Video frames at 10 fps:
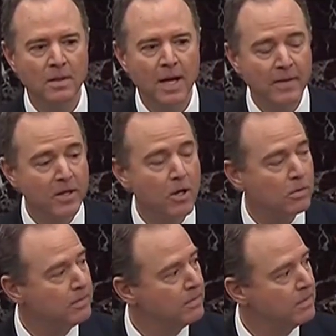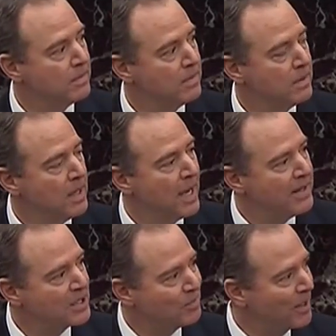And they don't.
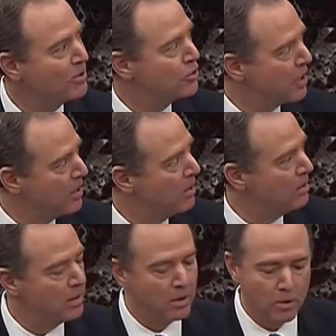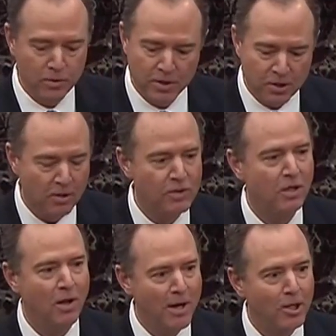And the Inspector General, who deserves a
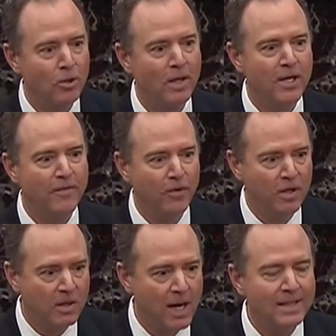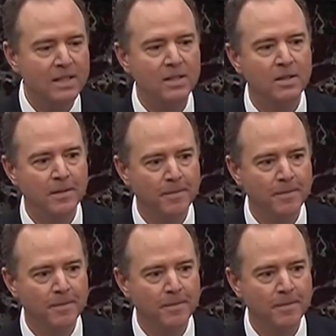lot of credit for guts,